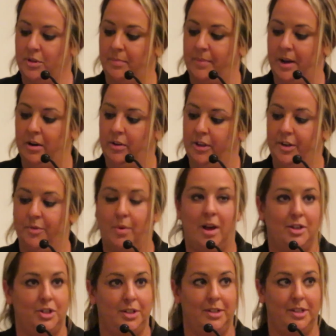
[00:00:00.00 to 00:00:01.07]
in Maryland and
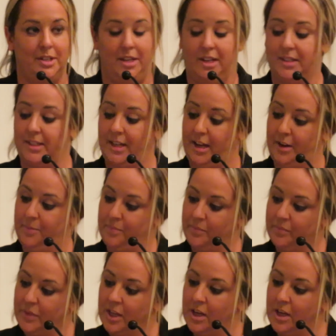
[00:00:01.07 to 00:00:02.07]
Washington, D.C.